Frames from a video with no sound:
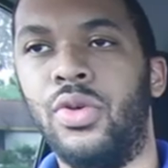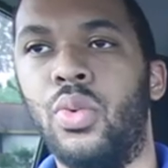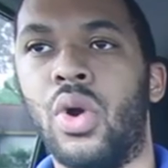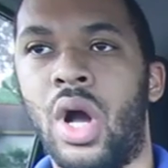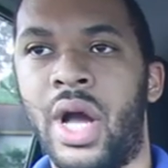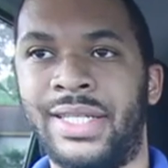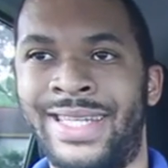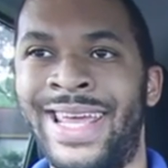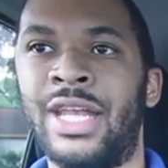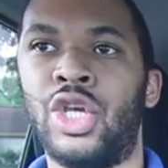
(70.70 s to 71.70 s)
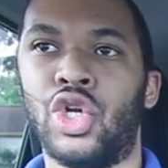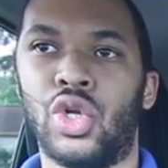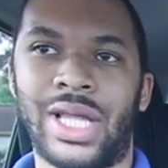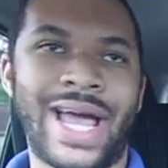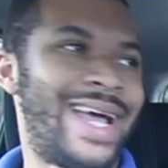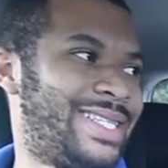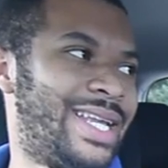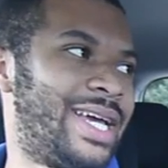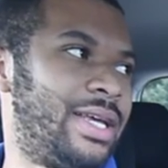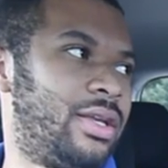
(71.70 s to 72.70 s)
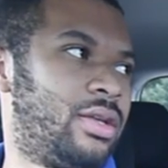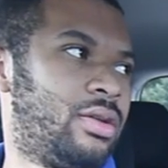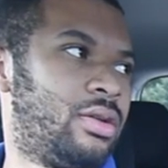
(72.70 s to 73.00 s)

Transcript: You were on Tinder last night.